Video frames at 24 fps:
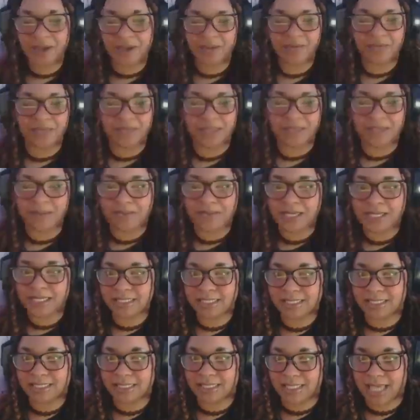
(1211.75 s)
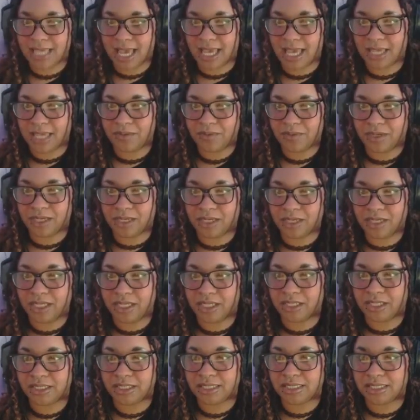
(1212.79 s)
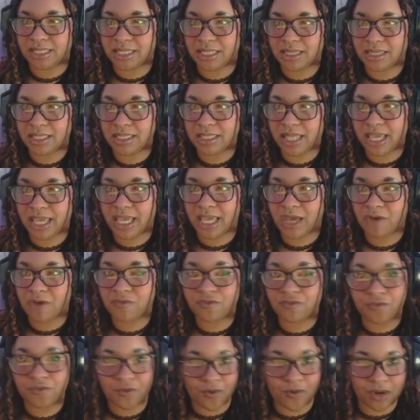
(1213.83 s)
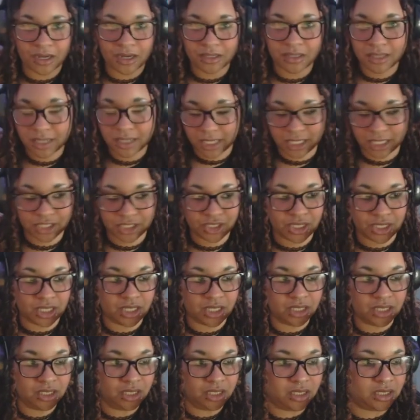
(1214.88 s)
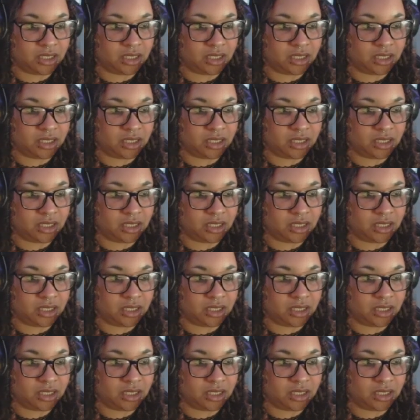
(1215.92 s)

with that being said, we're gonna set the layout for the kitchen.